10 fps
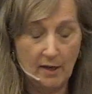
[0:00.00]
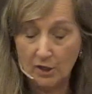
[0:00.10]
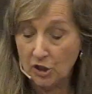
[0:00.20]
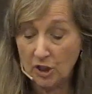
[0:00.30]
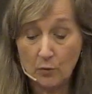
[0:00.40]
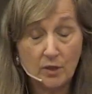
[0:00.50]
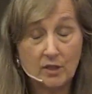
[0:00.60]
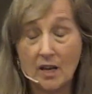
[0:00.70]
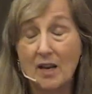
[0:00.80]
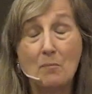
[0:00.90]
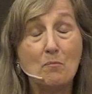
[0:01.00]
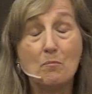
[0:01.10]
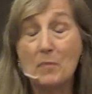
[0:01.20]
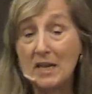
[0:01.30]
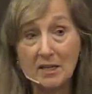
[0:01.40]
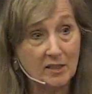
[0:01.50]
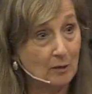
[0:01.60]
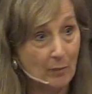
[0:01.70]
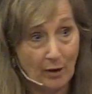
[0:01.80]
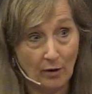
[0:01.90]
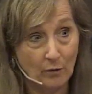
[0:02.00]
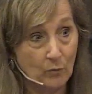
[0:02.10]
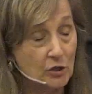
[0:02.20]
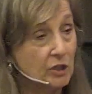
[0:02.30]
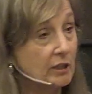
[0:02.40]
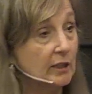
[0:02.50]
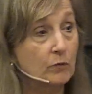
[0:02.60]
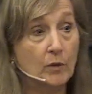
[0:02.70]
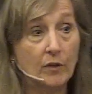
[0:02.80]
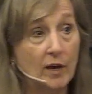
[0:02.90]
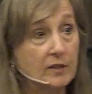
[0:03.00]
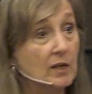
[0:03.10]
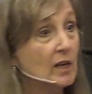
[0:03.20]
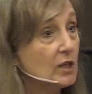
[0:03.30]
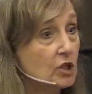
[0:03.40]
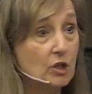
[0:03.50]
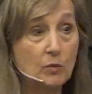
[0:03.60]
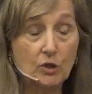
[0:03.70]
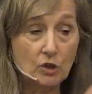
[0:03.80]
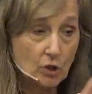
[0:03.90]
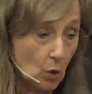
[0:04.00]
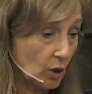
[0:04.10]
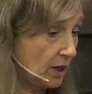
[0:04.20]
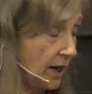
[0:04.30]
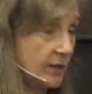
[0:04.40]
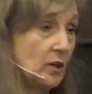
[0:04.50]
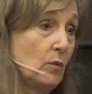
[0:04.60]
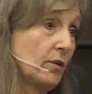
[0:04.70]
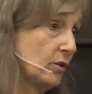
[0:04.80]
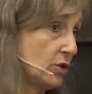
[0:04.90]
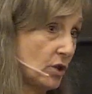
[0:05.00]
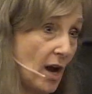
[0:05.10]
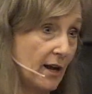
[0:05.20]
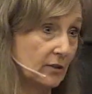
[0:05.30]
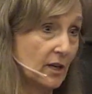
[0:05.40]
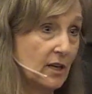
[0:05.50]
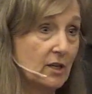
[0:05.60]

She was an amazing parent. When she lived with us, she was so connecting with her child.